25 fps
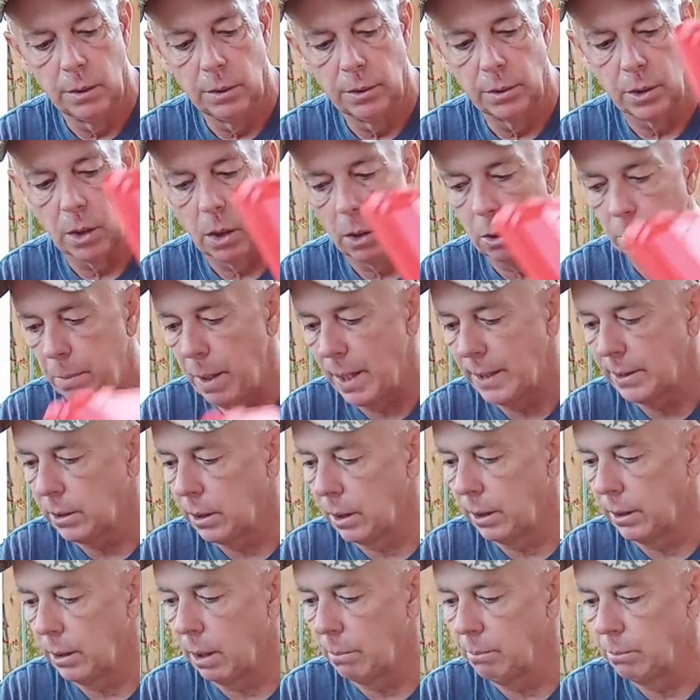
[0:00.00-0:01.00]
So
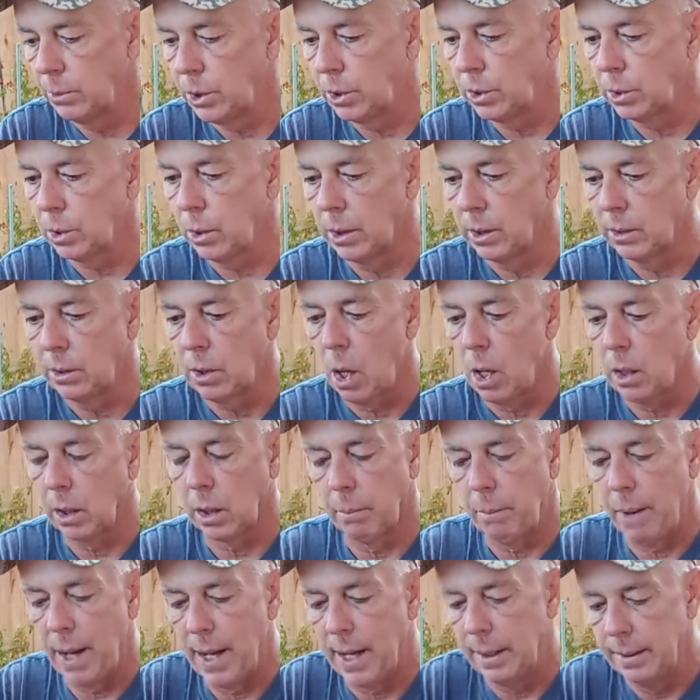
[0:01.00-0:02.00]
basically, I'm just going to talk
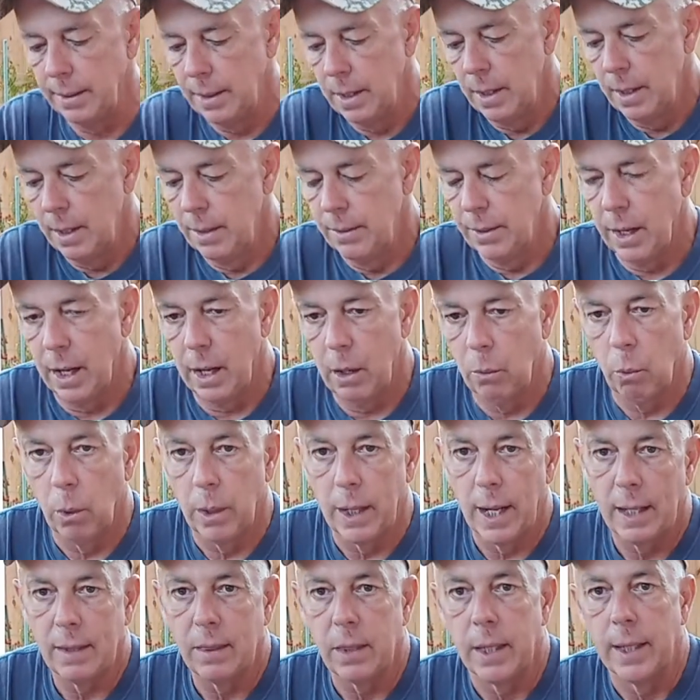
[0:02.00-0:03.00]
about uh,
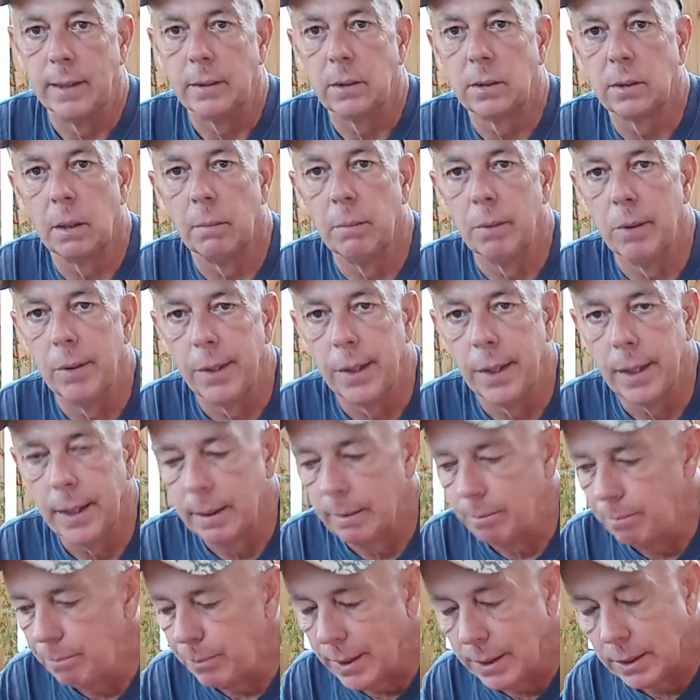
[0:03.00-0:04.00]
what I think some of
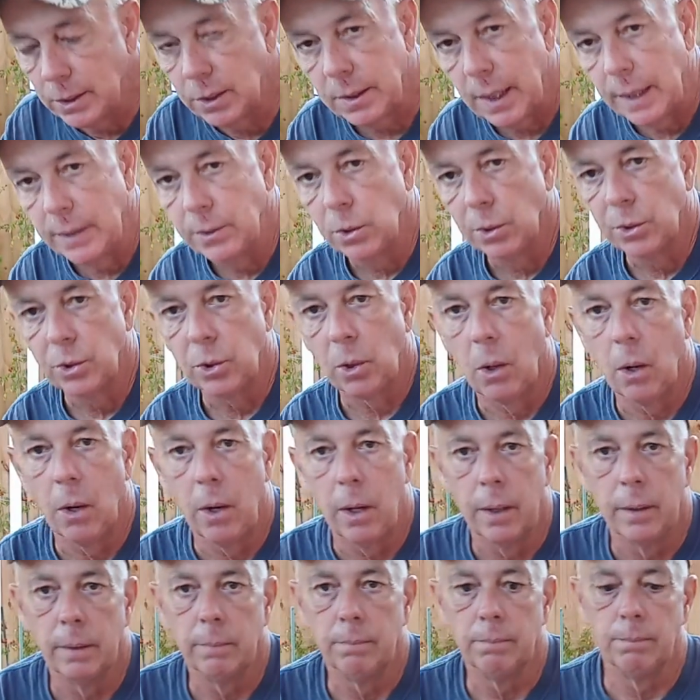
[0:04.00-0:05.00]
the essentials
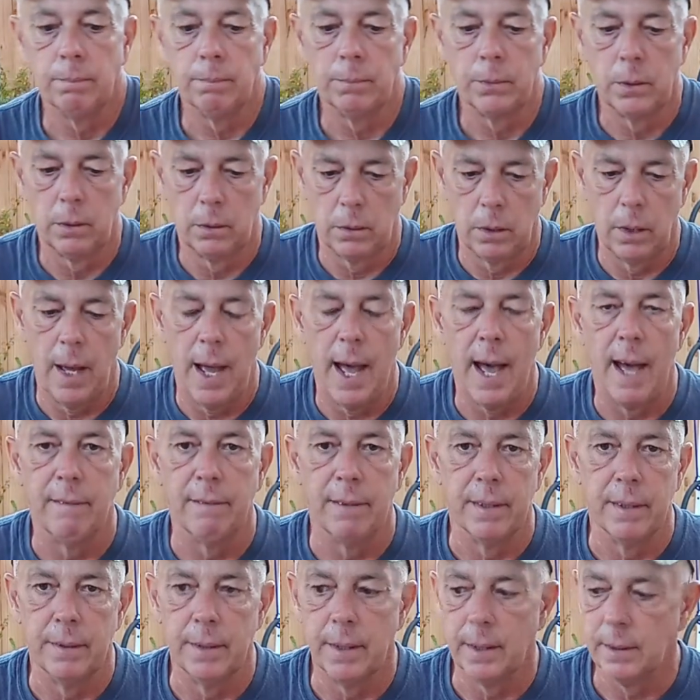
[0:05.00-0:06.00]
are to
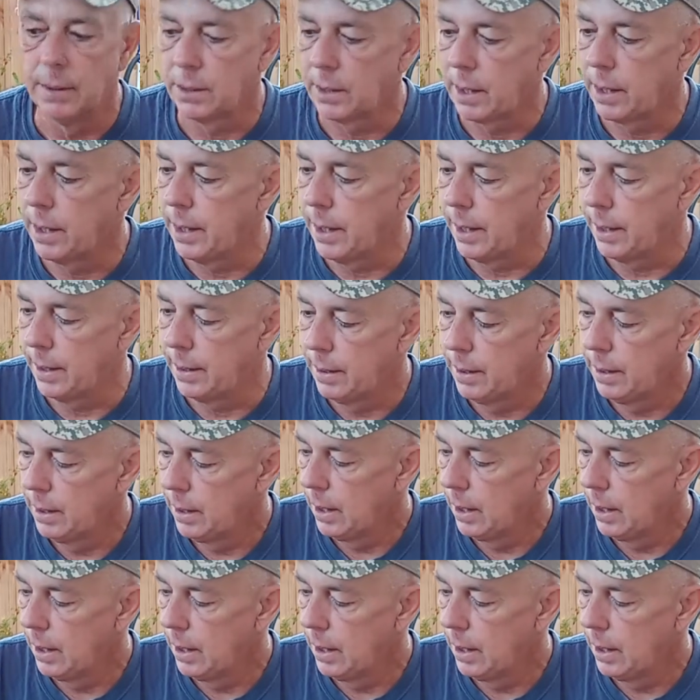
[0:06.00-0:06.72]
have in this kit.